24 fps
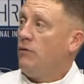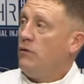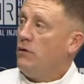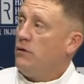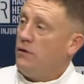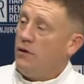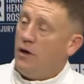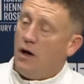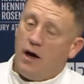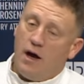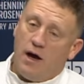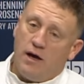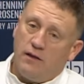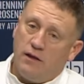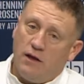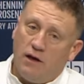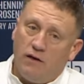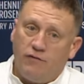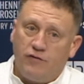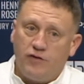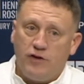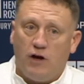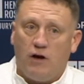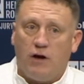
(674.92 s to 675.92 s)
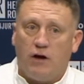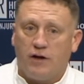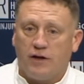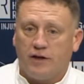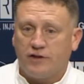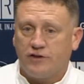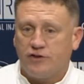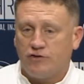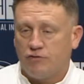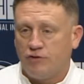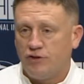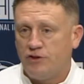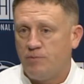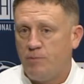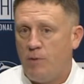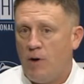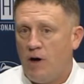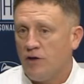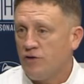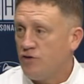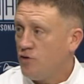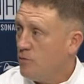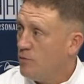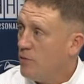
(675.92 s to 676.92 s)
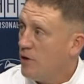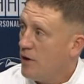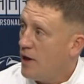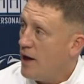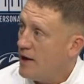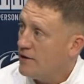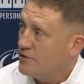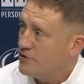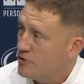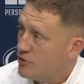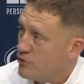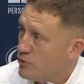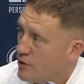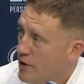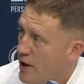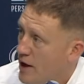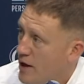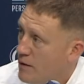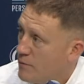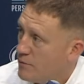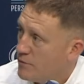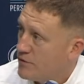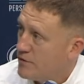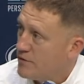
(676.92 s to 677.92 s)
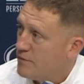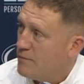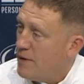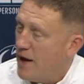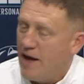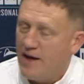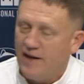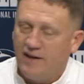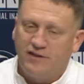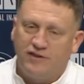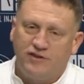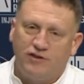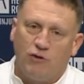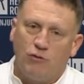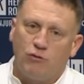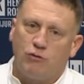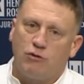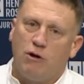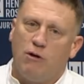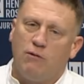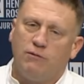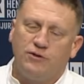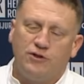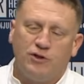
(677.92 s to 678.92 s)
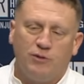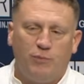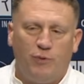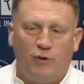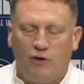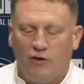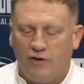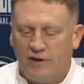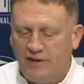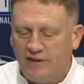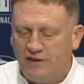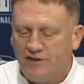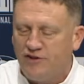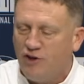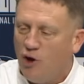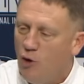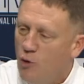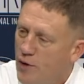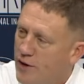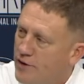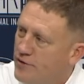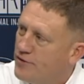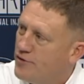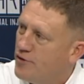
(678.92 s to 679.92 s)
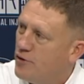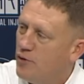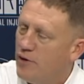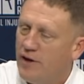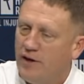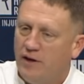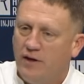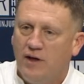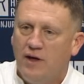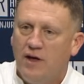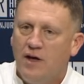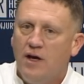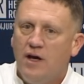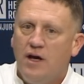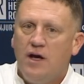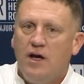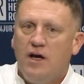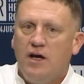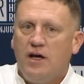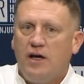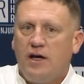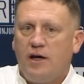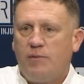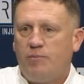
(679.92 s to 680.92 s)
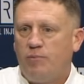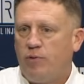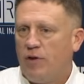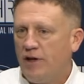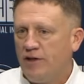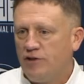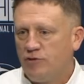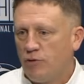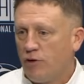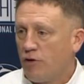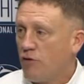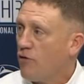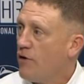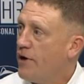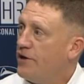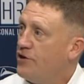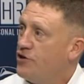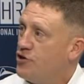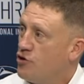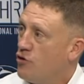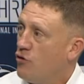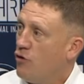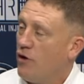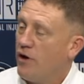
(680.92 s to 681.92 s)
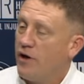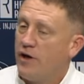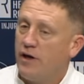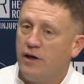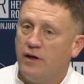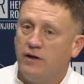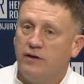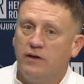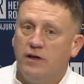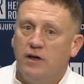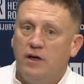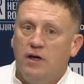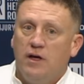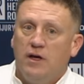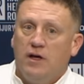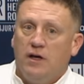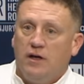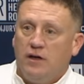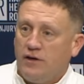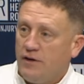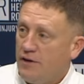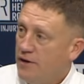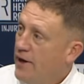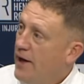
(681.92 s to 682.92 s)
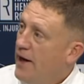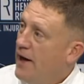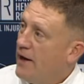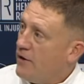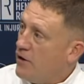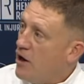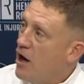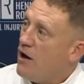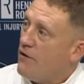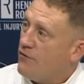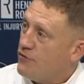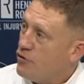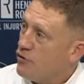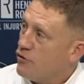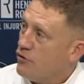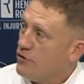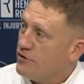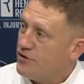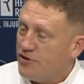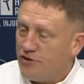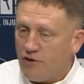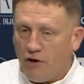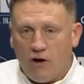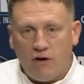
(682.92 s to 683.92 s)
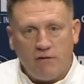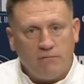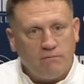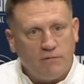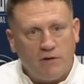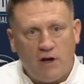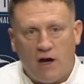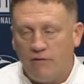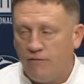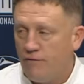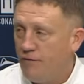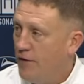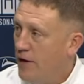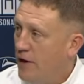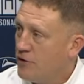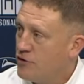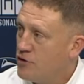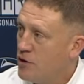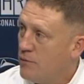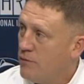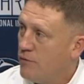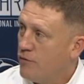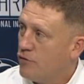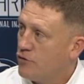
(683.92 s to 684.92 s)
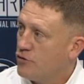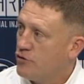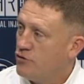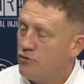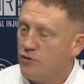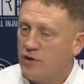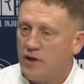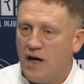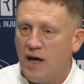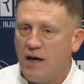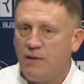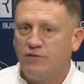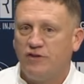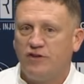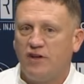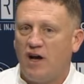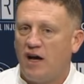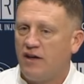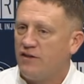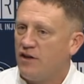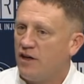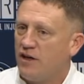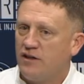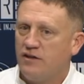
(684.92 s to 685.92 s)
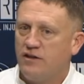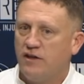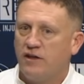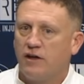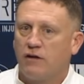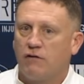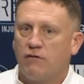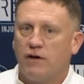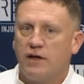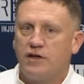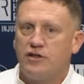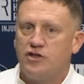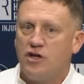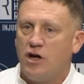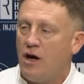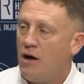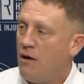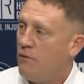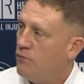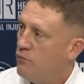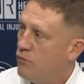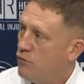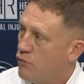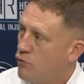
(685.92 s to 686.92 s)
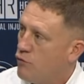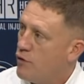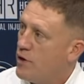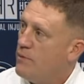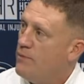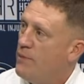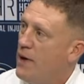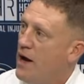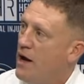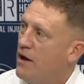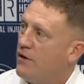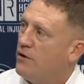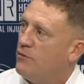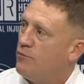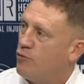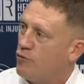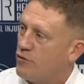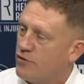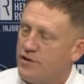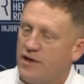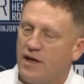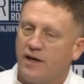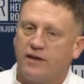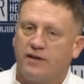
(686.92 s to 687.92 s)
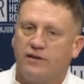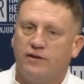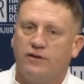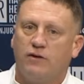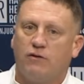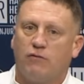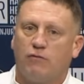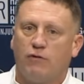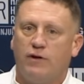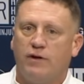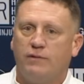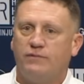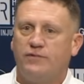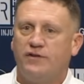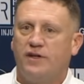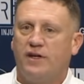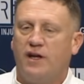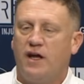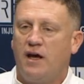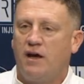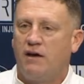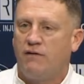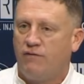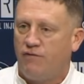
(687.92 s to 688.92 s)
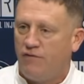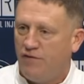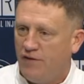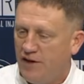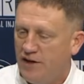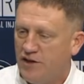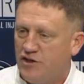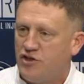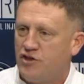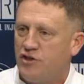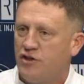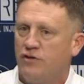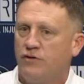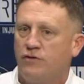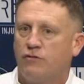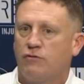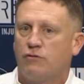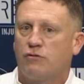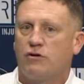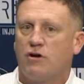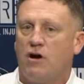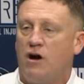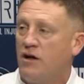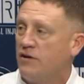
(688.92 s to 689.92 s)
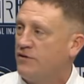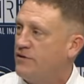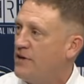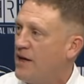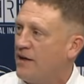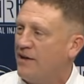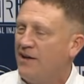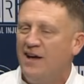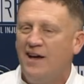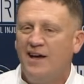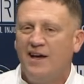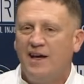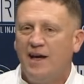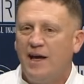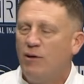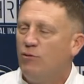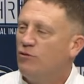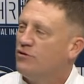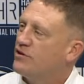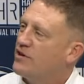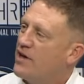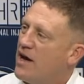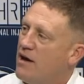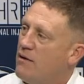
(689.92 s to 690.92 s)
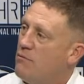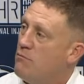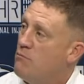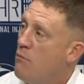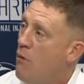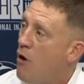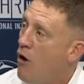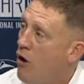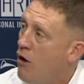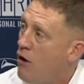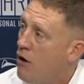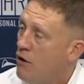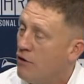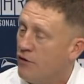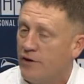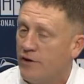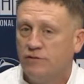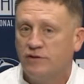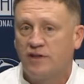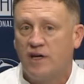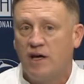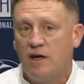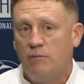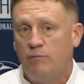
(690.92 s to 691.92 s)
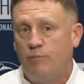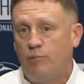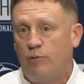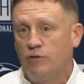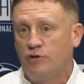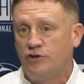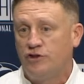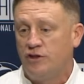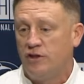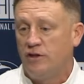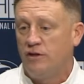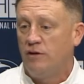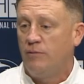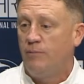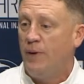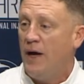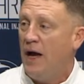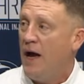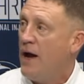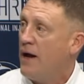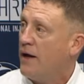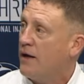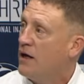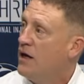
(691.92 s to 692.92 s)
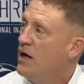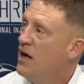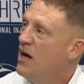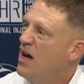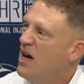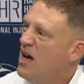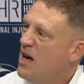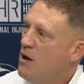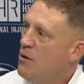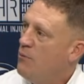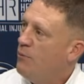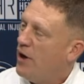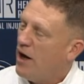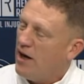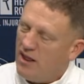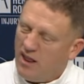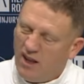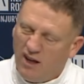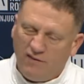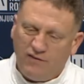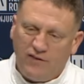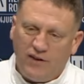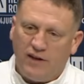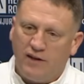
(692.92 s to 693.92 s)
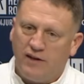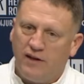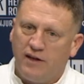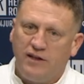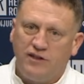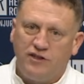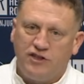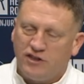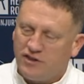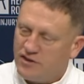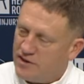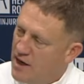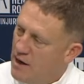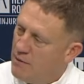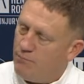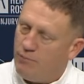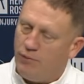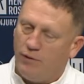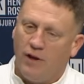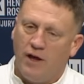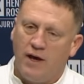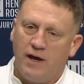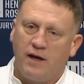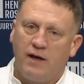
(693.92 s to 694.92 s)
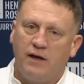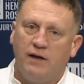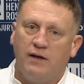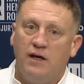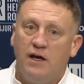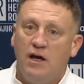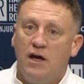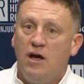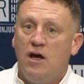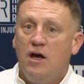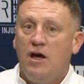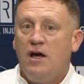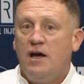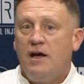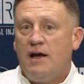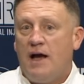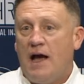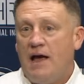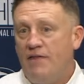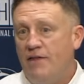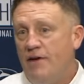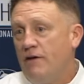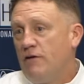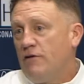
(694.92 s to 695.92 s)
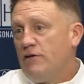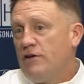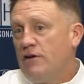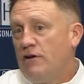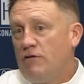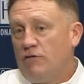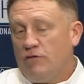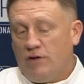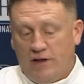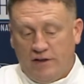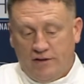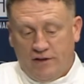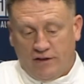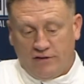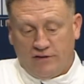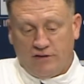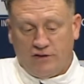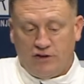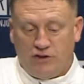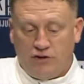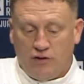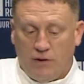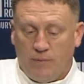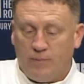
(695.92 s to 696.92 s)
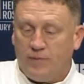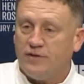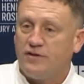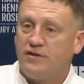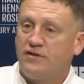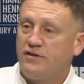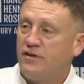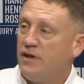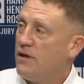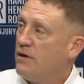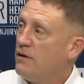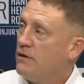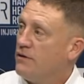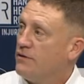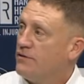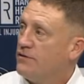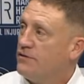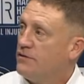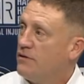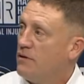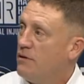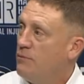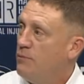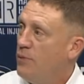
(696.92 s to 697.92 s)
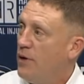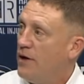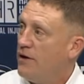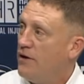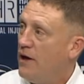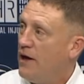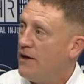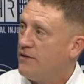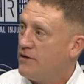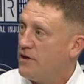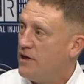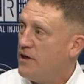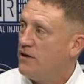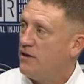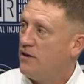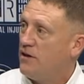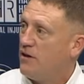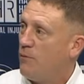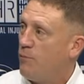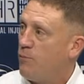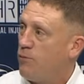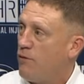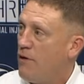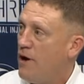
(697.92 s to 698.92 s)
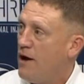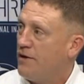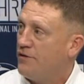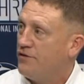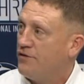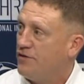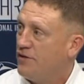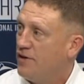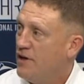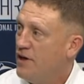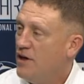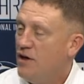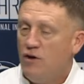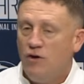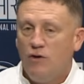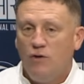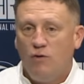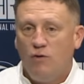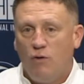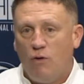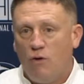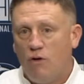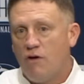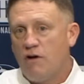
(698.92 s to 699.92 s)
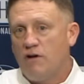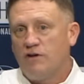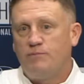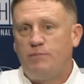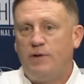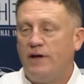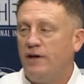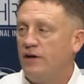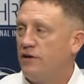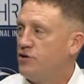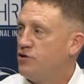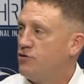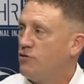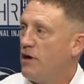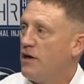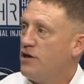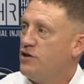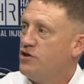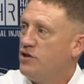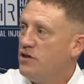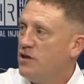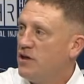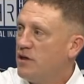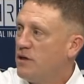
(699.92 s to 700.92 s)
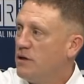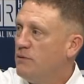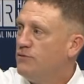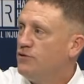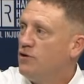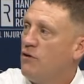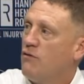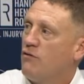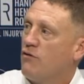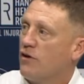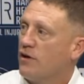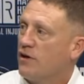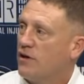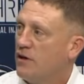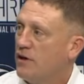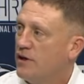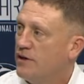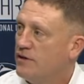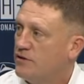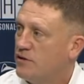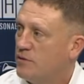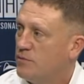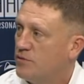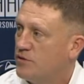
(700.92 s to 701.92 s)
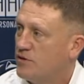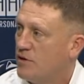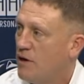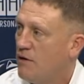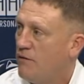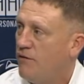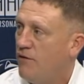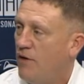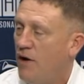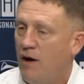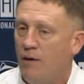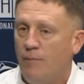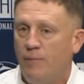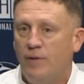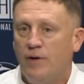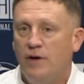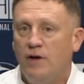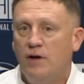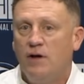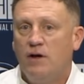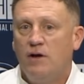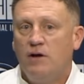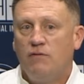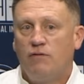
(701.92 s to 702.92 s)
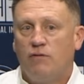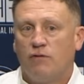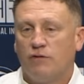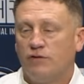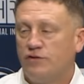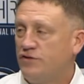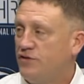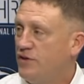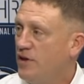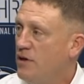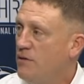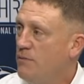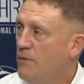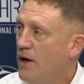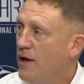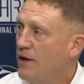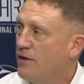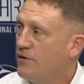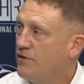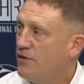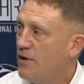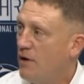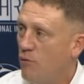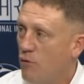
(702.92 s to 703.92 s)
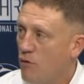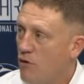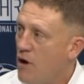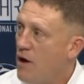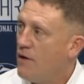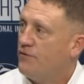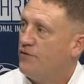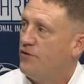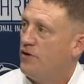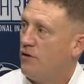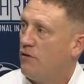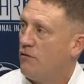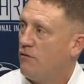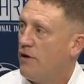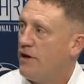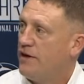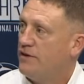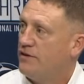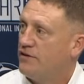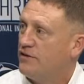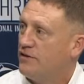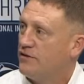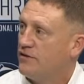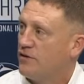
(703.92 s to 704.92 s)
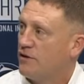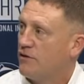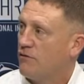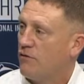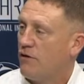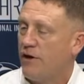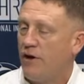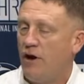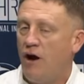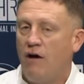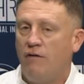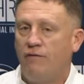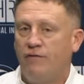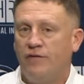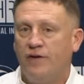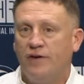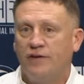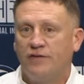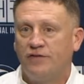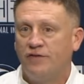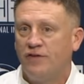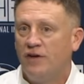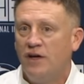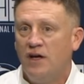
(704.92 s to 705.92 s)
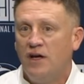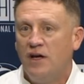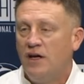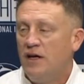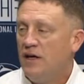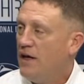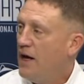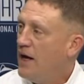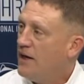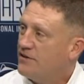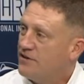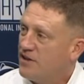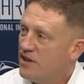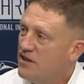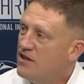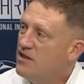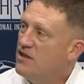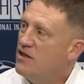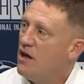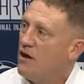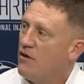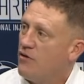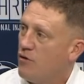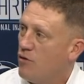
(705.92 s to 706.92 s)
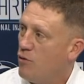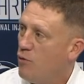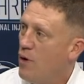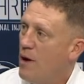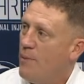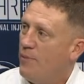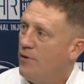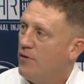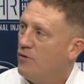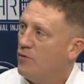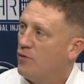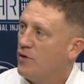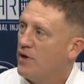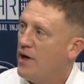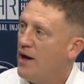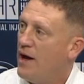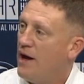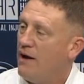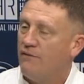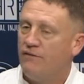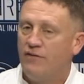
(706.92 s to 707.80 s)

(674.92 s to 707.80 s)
Yeah, I love Yannick's response from the last two games. Man, he's so coachable. He's so into it. He plays with great joy, and he had got off to a good start, got in foul trouble for two games. I thought he did a great job rebounding, protecting the rim today, finishing through contact. He was getting mauled. He was getting pushed in the back. But I loved that he just kept playing. And there, you know, it doesn't show up as steals, but at the end of the press or on penetration, he comes over and cleans some stuff up for his teammates, and we're off to the races and create offense. That's another weapon we have there.